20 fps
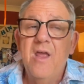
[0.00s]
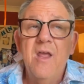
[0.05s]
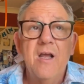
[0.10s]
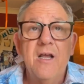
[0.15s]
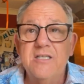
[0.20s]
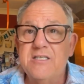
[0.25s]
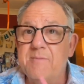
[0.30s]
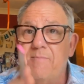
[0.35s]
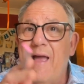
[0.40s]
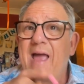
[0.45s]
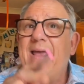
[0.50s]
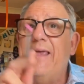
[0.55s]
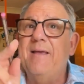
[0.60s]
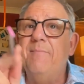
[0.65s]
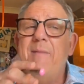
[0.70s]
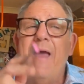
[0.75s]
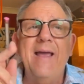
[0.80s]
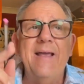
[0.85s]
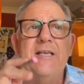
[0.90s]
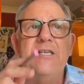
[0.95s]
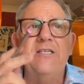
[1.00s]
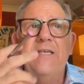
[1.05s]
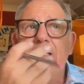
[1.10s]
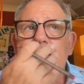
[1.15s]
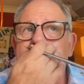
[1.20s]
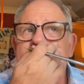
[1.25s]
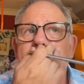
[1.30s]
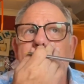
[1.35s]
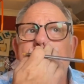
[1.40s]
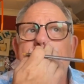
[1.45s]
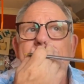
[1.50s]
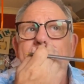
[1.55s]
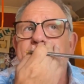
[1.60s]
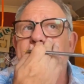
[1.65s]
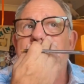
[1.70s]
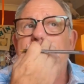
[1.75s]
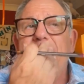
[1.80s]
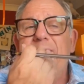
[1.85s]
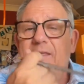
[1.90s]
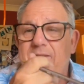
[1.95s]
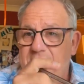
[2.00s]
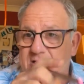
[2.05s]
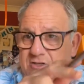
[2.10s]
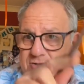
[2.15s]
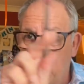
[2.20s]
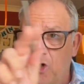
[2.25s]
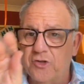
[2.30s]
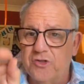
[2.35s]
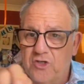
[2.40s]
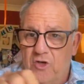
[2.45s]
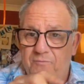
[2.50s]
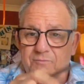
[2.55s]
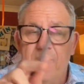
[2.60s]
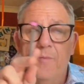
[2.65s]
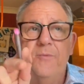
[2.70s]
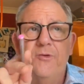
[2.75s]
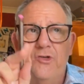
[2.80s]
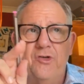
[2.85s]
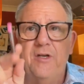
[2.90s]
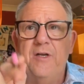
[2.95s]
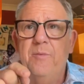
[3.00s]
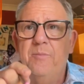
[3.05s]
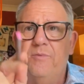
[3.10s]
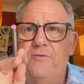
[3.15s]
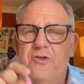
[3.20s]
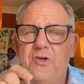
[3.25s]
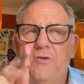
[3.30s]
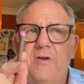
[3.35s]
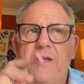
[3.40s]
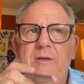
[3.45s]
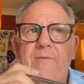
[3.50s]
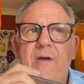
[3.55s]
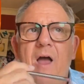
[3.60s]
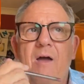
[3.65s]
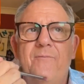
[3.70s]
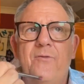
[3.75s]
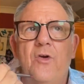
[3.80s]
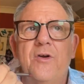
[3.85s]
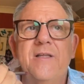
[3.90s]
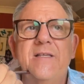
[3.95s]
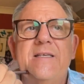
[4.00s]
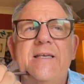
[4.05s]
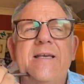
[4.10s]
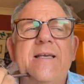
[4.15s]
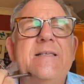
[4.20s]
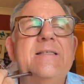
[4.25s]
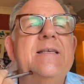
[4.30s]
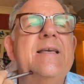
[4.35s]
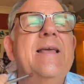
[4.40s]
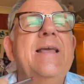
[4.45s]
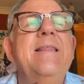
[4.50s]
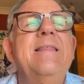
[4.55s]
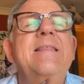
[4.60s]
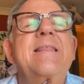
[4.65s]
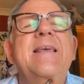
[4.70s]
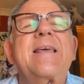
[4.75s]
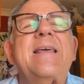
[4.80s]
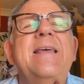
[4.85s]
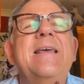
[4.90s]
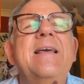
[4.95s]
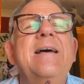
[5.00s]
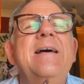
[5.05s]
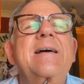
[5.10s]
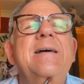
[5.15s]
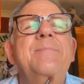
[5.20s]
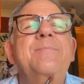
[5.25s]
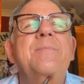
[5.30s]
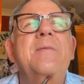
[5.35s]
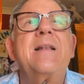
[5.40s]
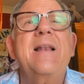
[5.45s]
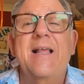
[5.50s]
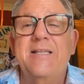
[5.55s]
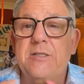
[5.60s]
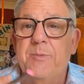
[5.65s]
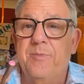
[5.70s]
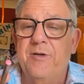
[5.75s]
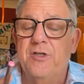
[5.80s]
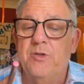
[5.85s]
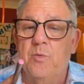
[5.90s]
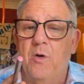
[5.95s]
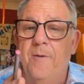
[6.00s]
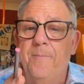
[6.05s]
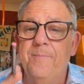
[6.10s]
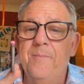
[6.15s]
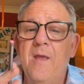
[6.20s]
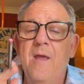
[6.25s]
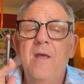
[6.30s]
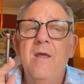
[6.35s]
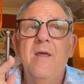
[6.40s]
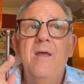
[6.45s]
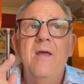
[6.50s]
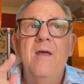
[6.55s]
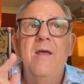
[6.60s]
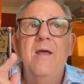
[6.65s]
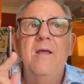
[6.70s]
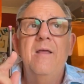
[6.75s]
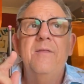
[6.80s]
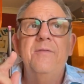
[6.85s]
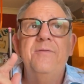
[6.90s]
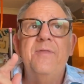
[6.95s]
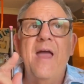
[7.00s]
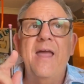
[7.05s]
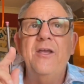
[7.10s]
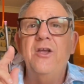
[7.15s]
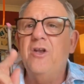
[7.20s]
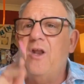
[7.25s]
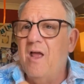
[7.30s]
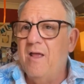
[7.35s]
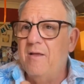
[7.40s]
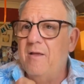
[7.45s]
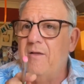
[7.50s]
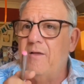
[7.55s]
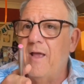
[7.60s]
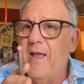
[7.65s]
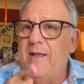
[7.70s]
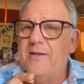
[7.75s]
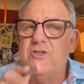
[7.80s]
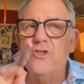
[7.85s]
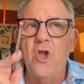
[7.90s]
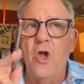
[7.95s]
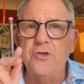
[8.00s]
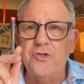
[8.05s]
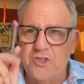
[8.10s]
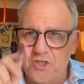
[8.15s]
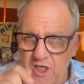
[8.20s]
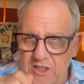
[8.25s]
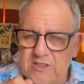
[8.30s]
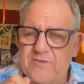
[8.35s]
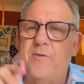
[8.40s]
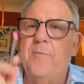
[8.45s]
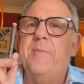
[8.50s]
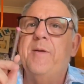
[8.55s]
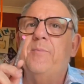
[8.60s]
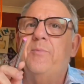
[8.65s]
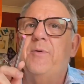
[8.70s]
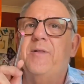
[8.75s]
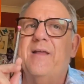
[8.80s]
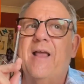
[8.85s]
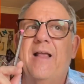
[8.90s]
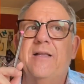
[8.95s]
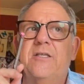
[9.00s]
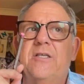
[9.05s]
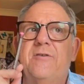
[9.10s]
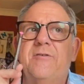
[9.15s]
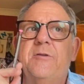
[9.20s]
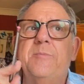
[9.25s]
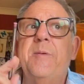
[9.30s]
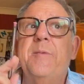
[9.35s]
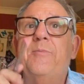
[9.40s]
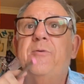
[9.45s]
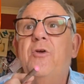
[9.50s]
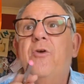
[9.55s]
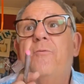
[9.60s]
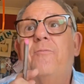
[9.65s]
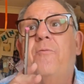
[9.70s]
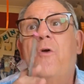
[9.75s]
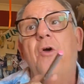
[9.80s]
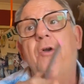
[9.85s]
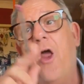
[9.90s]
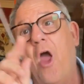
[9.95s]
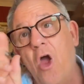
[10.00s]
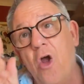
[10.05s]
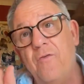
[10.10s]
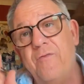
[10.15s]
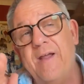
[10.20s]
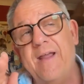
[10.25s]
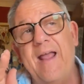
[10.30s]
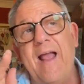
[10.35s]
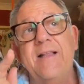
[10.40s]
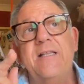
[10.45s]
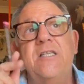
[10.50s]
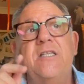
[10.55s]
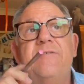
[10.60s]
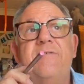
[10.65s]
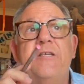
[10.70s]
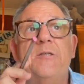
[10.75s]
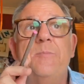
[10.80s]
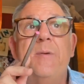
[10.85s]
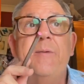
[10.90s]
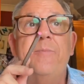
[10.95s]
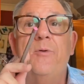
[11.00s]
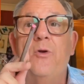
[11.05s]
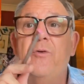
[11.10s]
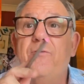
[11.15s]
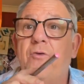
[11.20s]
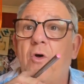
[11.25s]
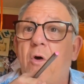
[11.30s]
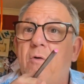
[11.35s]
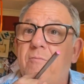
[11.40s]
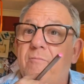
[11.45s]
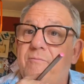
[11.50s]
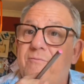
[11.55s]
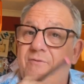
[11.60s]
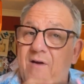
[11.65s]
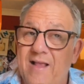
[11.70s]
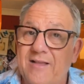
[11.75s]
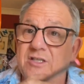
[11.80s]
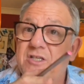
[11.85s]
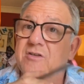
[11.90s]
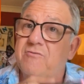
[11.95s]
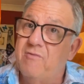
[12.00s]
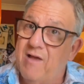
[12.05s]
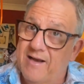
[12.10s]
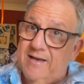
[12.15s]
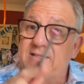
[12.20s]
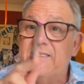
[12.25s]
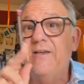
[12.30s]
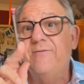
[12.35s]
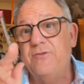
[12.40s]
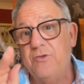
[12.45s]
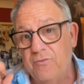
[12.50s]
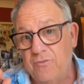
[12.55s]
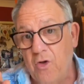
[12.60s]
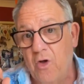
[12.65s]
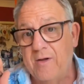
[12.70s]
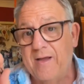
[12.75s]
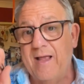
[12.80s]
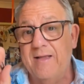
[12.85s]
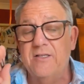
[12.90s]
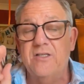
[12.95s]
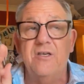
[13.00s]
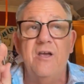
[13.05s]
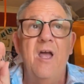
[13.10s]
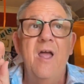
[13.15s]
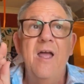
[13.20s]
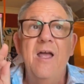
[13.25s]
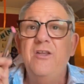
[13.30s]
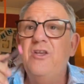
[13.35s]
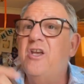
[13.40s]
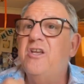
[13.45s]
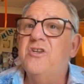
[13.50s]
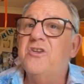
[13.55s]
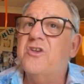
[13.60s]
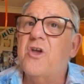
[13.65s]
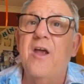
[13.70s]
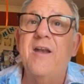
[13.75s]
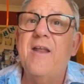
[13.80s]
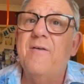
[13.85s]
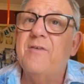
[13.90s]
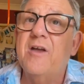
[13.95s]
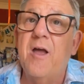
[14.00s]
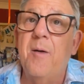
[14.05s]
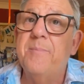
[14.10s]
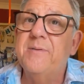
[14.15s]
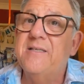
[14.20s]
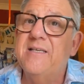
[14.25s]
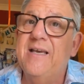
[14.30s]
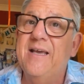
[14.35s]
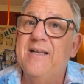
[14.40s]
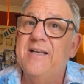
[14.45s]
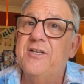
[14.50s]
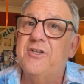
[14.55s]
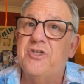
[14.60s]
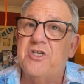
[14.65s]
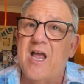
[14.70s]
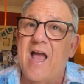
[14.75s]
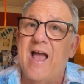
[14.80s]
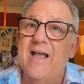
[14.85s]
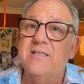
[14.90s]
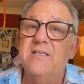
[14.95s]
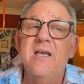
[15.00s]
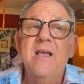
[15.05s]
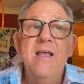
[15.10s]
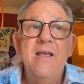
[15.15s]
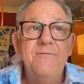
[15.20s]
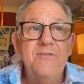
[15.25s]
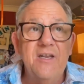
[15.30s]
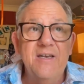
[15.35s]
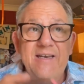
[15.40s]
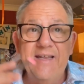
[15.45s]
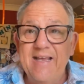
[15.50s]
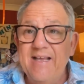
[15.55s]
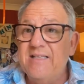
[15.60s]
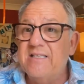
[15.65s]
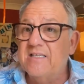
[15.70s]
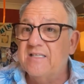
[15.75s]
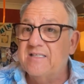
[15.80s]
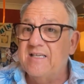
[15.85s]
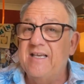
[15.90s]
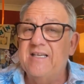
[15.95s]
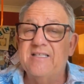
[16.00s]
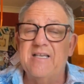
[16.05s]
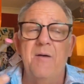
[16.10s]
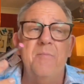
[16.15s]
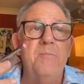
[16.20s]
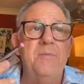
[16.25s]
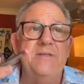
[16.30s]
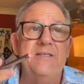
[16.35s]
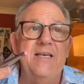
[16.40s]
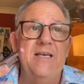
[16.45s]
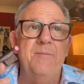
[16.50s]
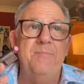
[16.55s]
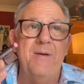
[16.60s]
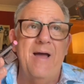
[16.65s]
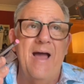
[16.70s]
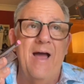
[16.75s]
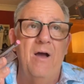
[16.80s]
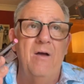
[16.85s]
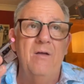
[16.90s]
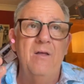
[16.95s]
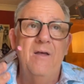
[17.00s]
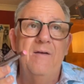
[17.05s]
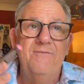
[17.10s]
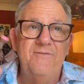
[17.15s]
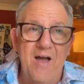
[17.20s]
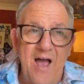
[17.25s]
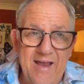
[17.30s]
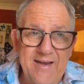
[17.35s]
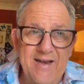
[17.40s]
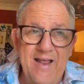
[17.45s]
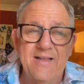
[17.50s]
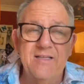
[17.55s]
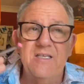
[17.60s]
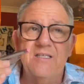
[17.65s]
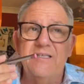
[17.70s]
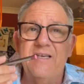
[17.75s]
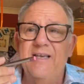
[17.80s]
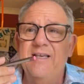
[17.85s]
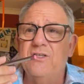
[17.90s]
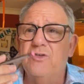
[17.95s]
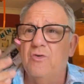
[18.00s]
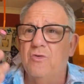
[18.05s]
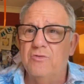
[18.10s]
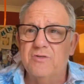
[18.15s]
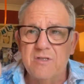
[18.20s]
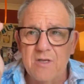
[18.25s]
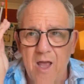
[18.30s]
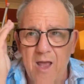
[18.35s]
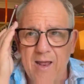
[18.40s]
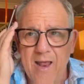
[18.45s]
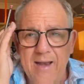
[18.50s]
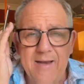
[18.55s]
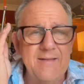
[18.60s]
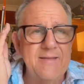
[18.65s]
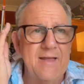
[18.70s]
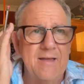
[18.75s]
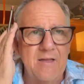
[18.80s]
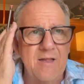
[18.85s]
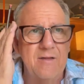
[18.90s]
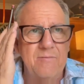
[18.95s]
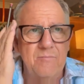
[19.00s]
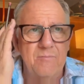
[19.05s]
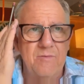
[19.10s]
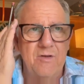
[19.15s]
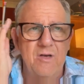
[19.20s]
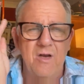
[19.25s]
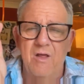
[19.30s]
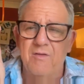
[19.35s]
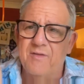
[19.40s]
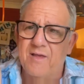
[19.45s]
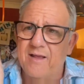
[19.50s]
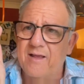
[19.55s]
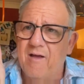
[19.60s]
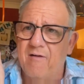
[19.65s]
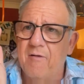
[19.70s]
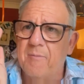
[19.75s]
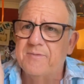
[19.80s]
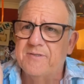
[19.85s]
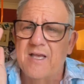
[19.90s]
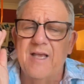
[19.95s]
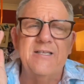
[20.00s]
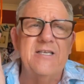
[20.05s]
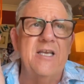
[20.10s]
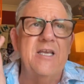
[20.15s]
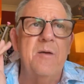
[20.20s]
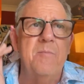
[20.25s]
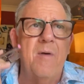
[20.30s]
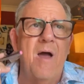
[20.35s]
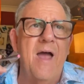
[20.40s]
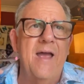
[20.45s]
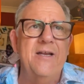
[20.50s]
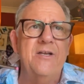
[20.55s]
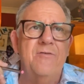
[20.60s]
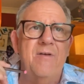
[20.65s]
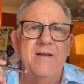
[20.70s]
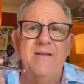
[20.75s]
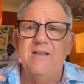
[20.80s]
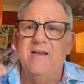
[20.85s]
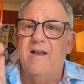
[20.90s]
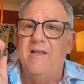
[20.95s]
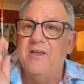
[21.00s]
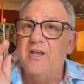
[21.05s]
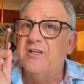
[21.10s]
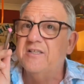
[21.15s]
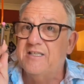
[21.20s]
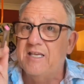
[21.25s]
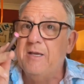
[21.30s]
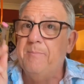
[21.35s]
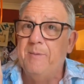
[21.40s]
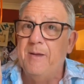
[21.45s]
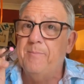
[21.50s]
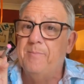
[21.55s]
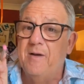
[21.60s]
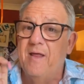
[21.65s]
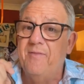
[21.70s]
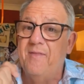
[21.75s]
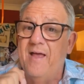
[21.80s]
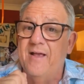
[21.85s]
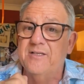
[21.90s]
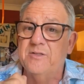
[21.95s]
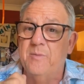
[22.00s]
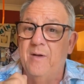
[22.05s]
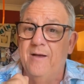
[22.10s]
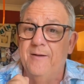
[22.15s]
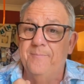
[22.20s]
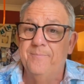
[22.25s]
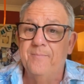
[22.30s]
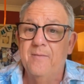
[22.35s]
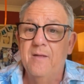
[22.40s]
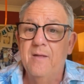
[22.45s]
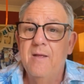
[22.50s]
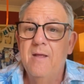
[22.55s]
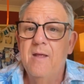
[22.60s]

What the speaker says: Because the Maggie Centre, there's lots of them. Julie volunteers in the Clatterbridge one. It's not just for people with cancer. It's people who've got over cancer. It's people who've got friends and relatives who've got cancer. You can just go and have a cup of tea and a chat. If you need to see somebody about finances or anything that, that you're upsetting your mind or anything like that, you can see people like that as well.